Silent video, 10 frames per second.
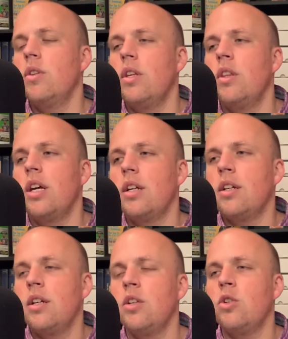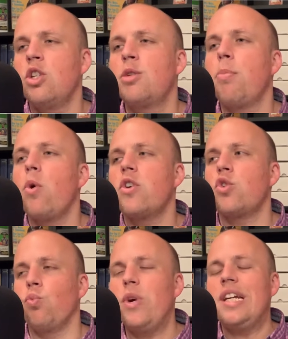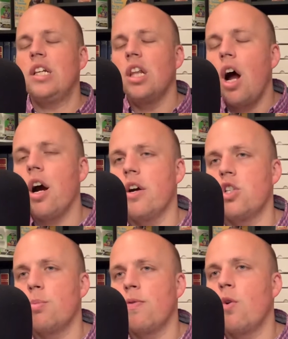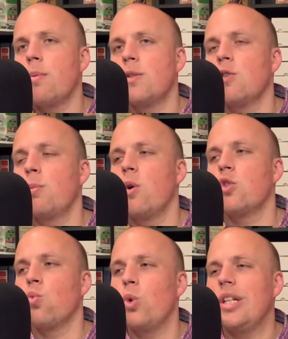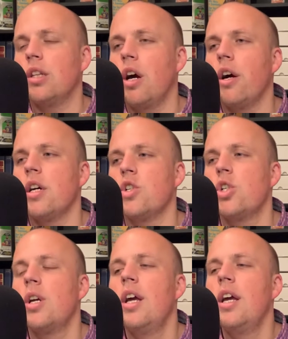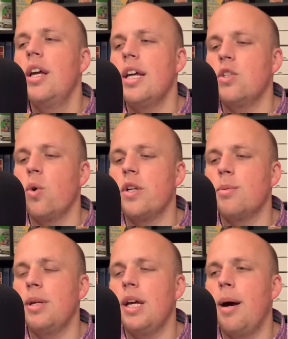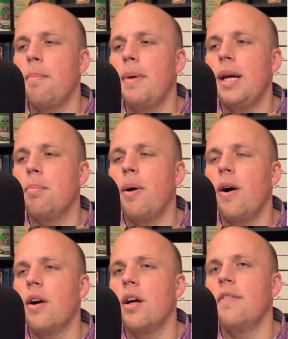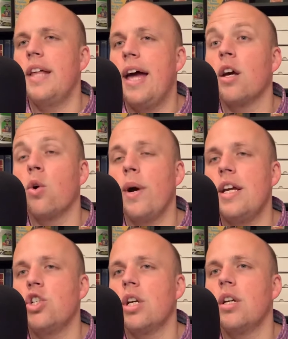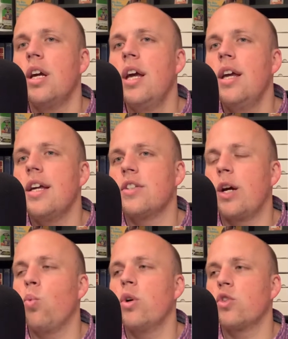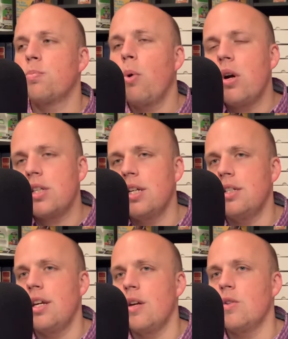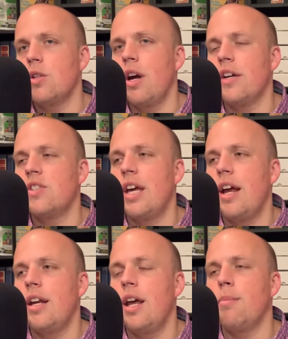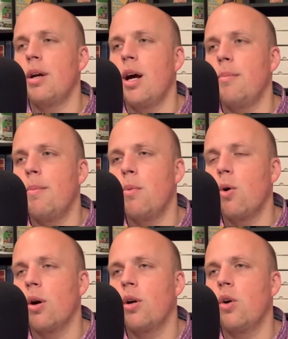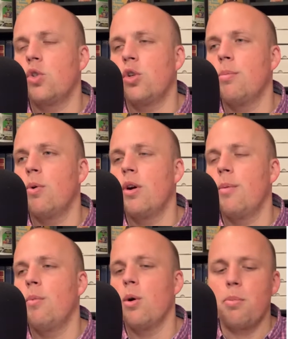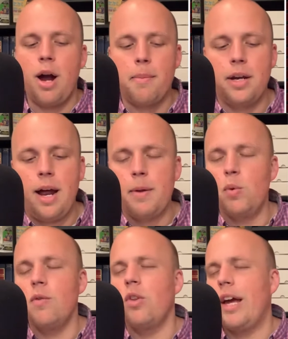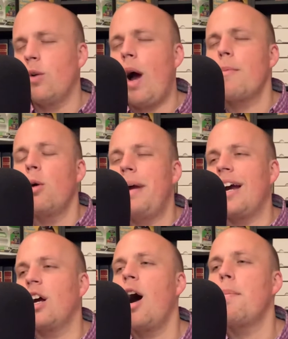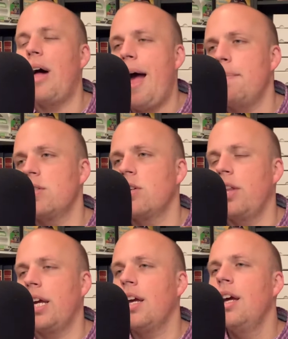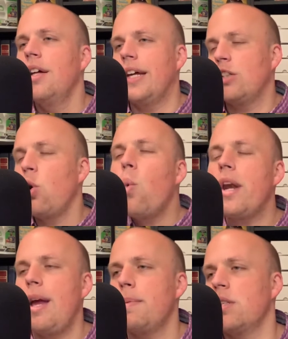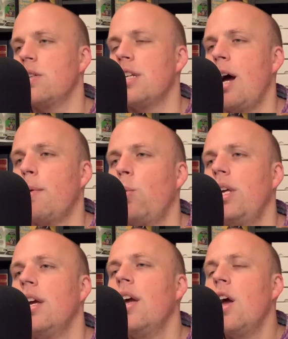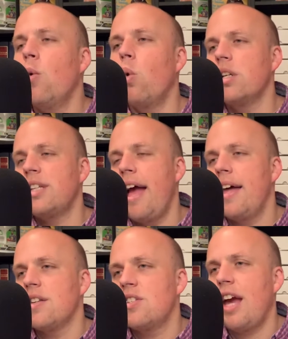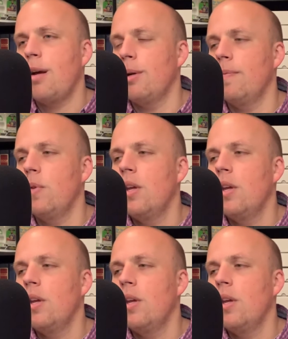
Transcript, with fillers: the sports writ large, the performance of sports writ large is going to be a big part of that equation. Is like, will sports continue to ascend and become more culturally important and more prominent? I mean, we like I'm going back a couple episodes, like like 20 episodes now, but we once had a segment